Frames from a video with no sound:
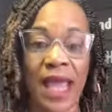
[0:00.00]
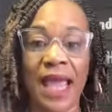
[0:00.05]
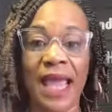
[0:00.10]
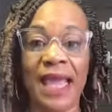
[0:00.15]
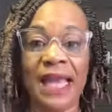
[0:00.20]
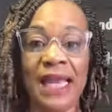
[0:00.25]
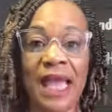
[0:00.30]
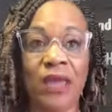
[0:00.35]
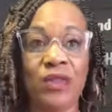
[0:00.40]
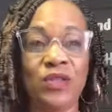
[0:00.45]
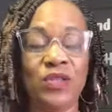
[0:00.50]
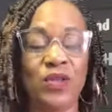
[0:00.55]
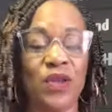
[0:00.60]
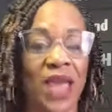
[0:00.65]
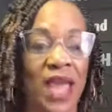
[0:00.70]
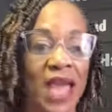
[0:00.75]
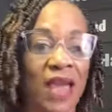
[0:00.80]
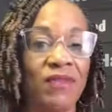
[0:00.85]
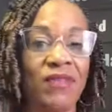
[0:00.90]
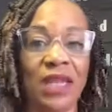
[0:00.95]
And now that you
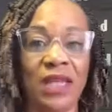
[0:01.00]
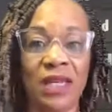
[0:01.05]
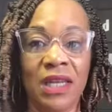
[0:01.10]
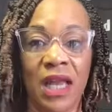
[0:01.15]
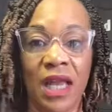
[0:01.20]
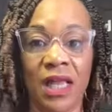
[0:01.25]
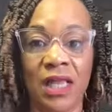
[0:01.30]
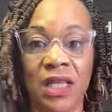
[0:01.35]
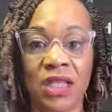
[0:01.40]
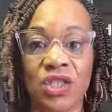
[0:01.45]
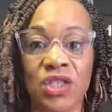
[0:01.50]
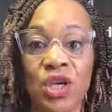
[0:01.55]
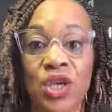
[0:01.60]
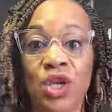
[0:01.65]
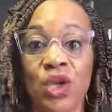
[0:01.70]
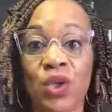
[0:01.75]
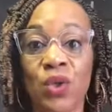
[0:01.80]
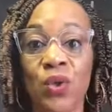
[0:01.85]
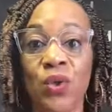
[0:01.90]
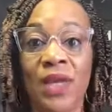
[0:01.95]
have that knowledge,
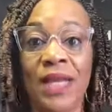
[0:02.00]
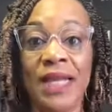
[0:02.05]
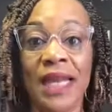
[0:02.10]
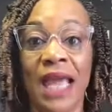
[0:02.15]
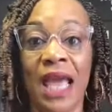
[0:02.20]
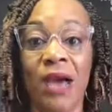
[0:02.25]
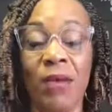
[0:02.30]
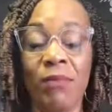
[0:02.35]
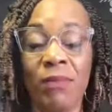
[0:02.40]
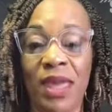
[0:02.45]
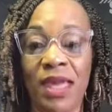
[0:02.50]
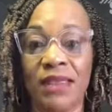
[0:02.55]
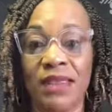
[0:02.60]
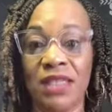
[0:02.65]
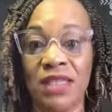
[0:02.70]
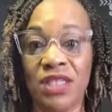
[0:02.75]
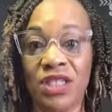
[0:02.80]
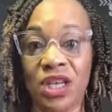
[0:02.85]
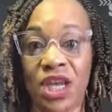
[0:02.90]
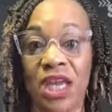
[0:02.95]
you can now make
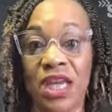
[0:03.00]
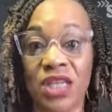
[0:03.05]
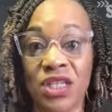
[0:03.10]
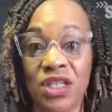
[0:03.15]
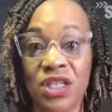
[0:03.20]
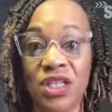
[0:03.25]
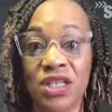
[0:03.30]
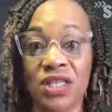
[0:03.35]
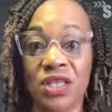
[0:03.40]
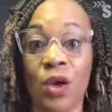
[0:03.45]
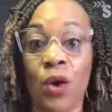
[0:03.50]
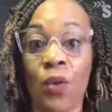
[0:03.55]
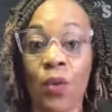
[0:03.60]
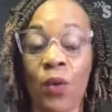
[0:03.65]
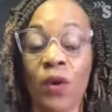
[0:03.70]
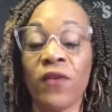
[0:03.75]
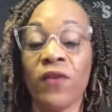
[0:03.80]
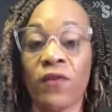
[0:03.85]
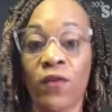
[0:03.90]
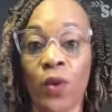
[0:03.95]
the changes
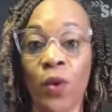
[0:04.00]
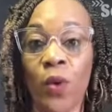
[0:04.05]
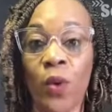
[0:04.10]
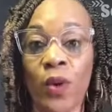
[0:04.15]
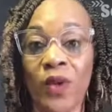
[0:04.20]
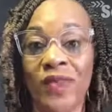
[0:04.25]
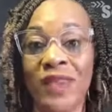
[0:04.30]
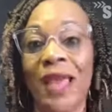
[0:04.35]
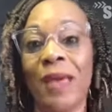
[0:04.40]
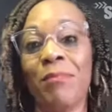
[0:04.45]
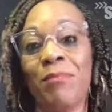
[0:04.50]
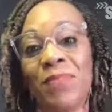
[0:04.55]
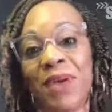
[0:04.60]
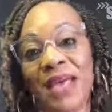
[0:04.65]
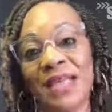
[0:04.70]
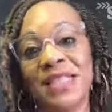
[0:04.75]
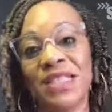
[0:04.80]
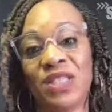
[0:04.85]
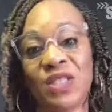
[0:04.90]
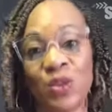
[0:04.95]
going forward that
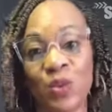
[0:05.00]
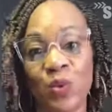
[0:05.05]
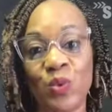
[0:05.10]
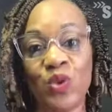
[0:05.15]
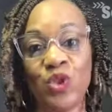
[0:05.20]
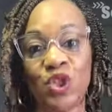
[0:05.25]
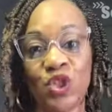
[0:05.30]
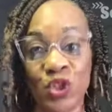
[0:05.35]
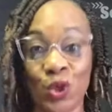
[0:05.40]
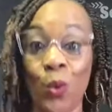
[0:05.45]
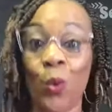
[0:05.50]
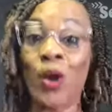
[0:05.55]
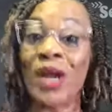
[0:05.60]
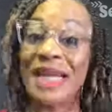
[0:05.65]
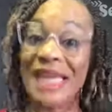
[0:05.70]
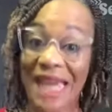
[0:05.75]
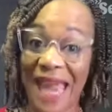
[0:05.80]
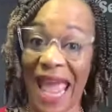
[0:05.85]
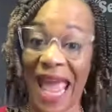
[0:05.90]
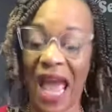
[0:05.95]
best suits your
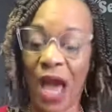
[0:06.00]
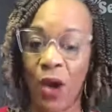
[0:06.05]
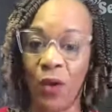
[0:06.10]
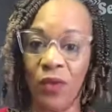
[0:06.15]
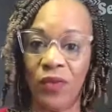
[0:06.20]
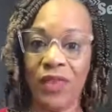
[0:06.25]
now,